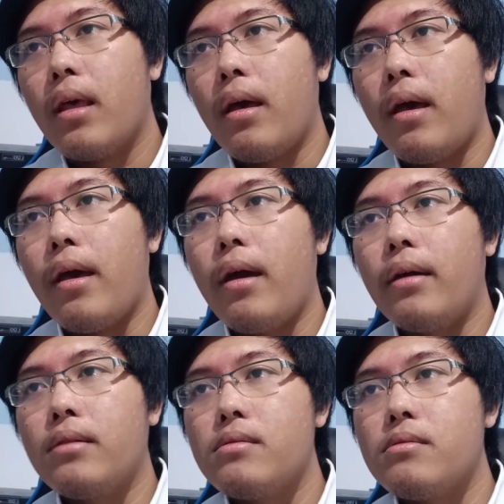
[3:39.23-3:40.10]

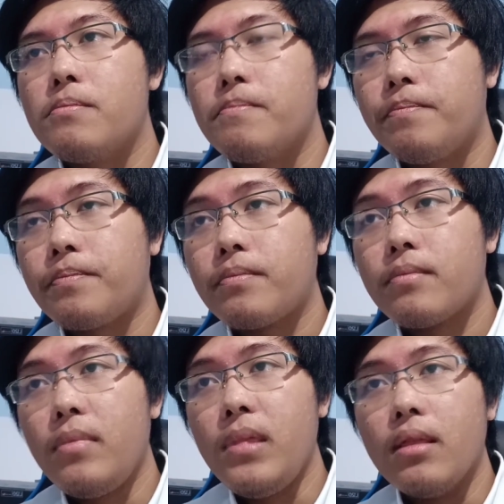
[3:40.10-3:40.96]
And
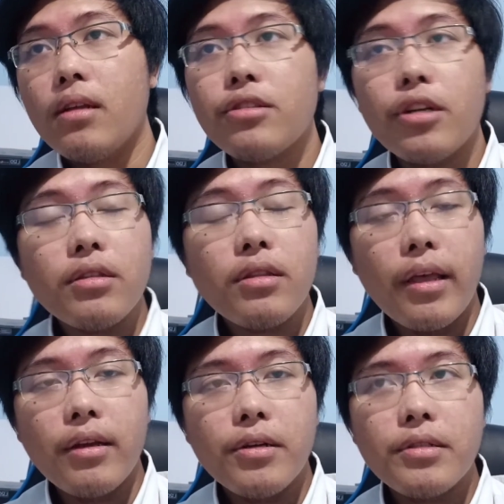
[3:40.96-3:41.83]
the third layer